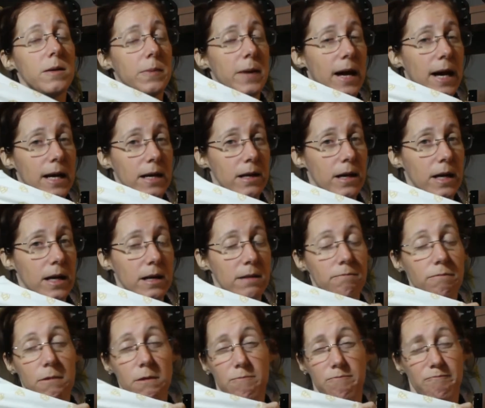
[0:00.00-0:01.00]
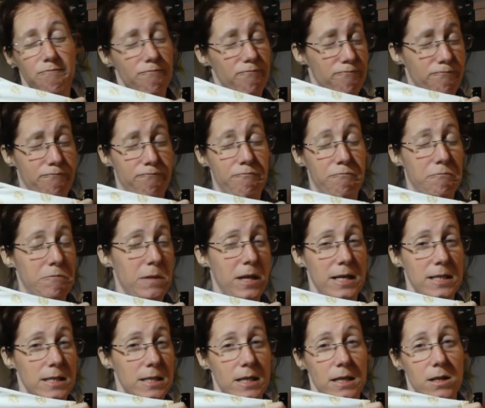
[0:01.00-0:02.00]
paid
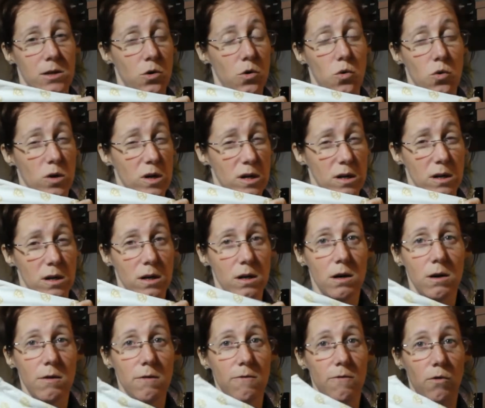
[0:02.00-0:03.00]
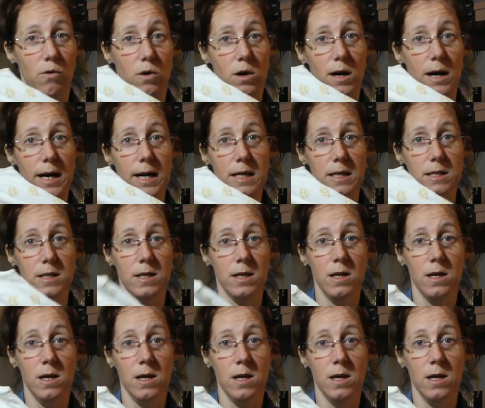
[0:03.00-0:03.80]
less than a quarter for it.